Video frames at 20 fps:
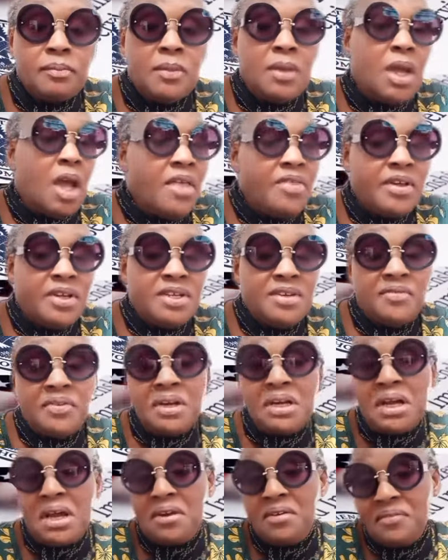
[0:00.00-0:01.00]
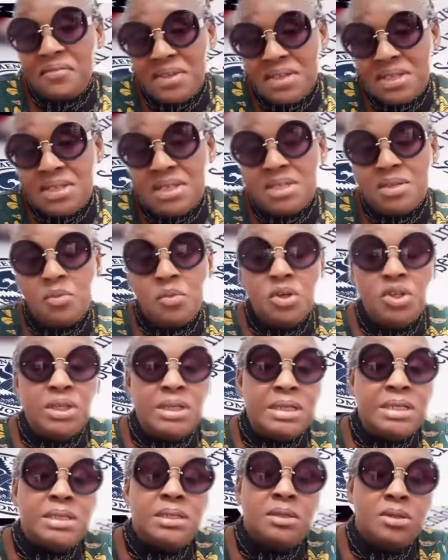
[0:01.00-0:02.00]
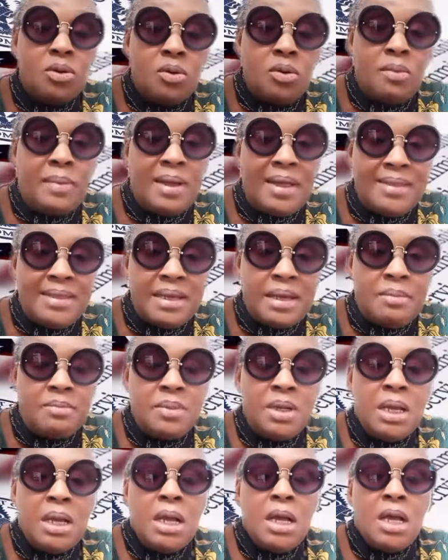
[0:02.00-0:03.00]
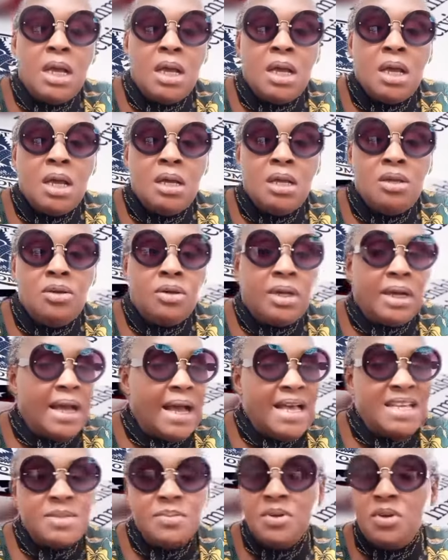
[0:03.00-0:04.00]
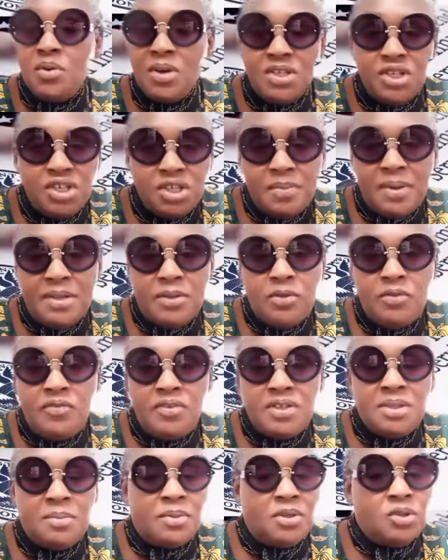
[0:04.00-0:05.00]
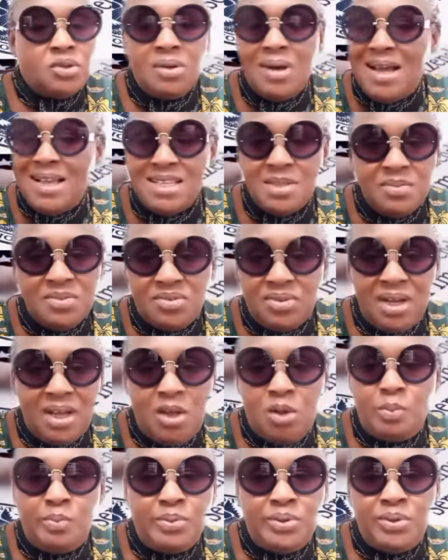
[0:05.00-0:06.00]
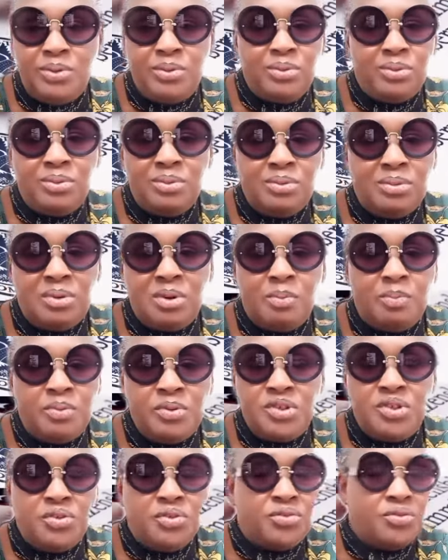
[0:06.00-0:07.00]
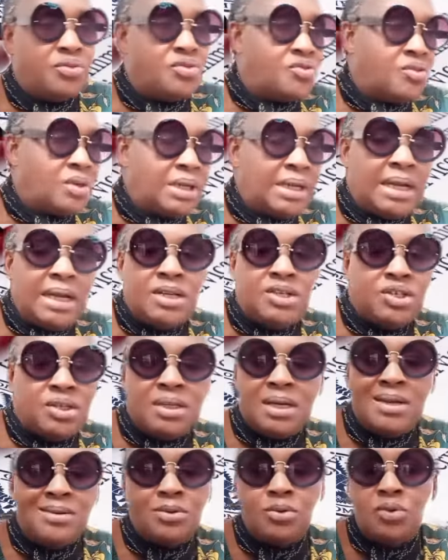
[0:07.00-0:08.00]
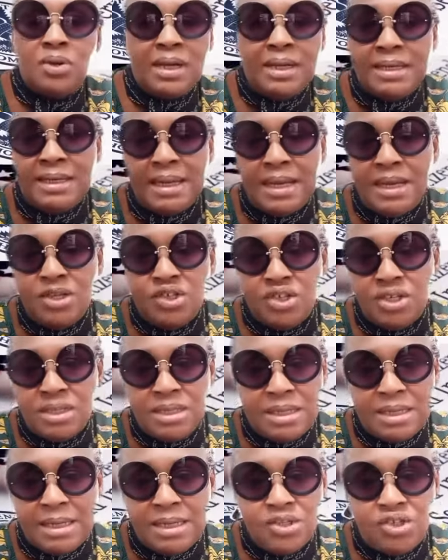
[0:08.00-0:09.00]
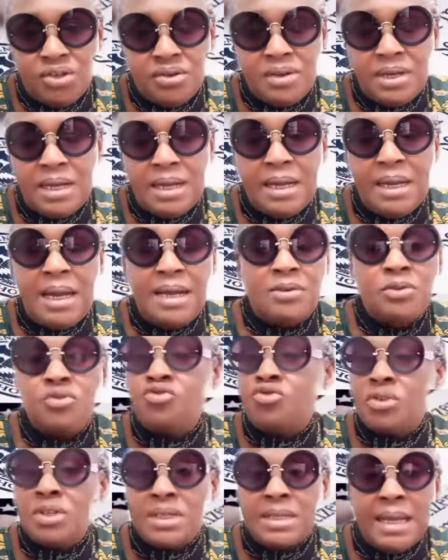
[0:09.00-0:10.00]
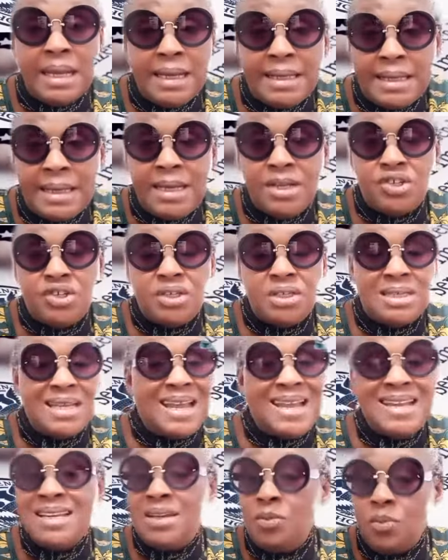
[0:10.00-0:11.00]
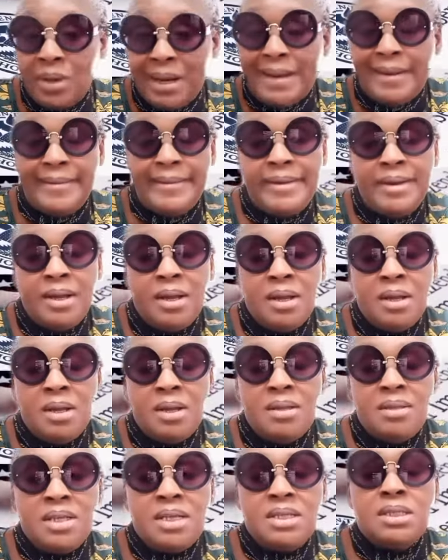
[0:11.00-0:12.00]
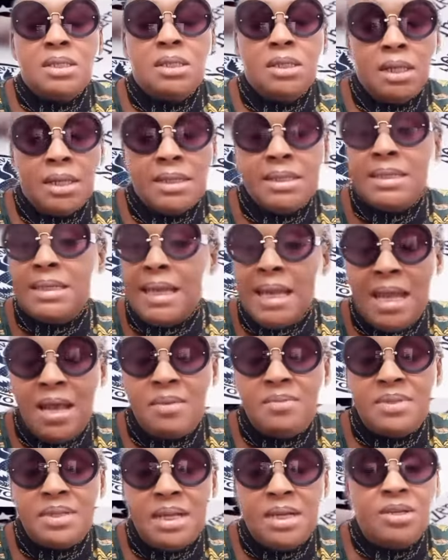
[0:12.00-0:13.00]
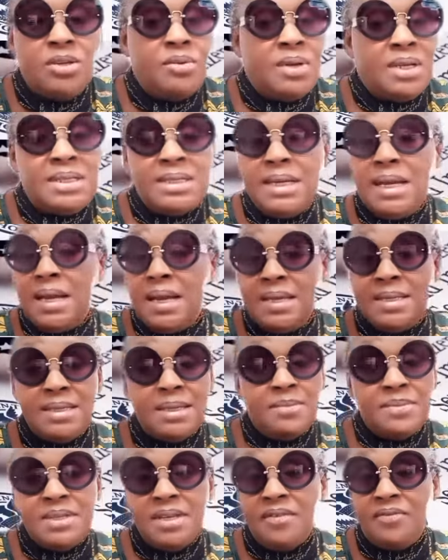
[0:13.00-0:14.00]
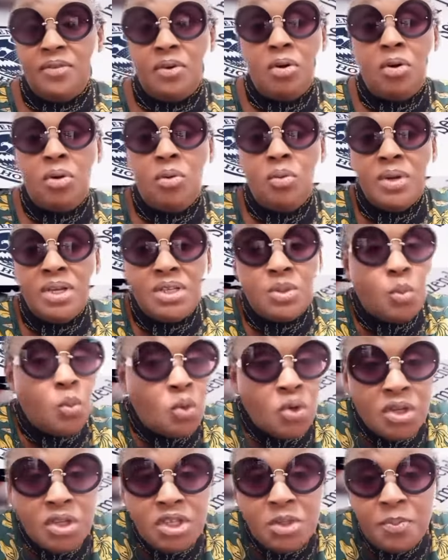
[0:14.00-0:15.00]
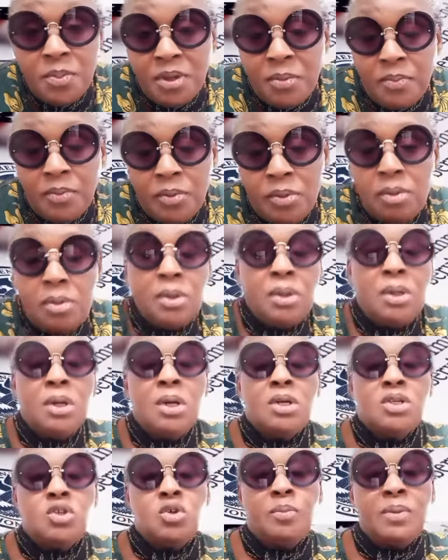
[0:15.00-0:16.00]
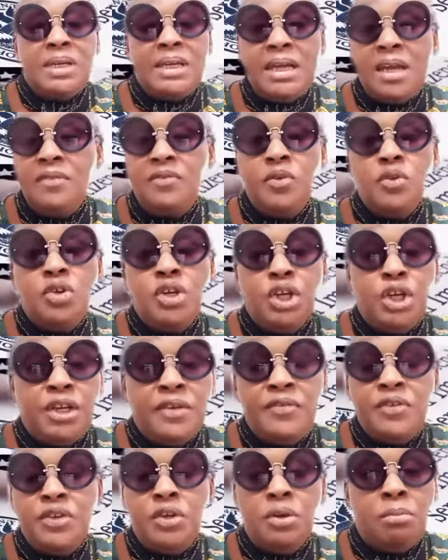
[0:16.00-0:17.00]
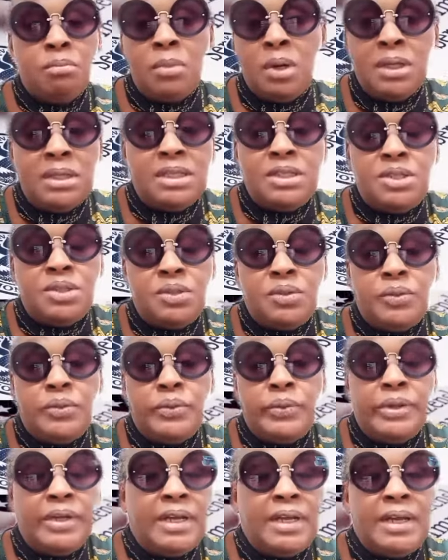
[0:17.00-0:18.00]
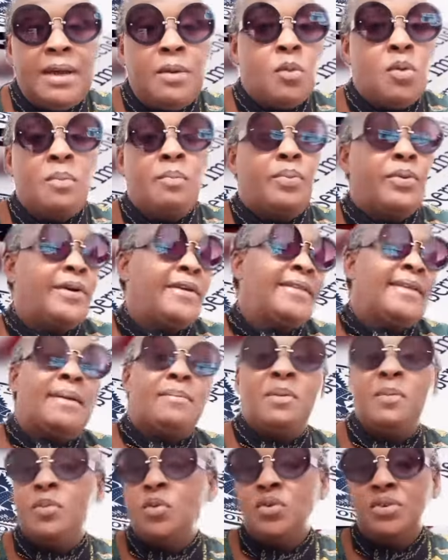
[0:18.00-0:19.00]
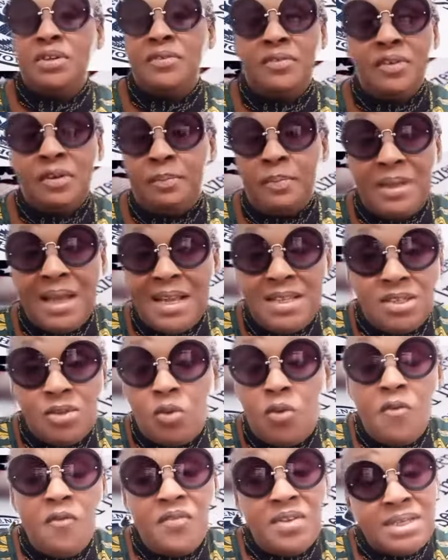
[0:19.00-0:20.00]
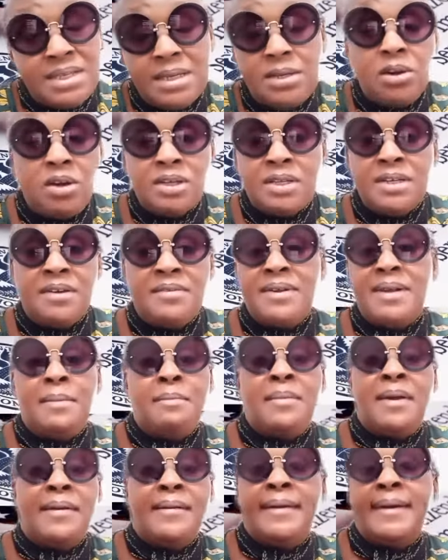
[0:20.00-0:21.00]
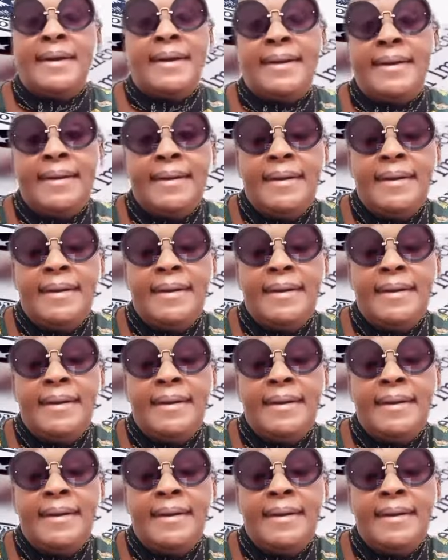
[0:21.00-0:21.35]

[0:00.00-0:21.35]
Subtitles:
the different kind of visas and what you need to know about them. You can ask me questions about those visas, but don't ask me to help you or put you through to an agent. I don't know any agents in Nigeria. I don't trust any agents anywhere. There's a lot of scams, and USCIS themselves always warns people. So be careful who you're giving your money to, okay? At one point there, people couldn't even apply to go visit ordinary America,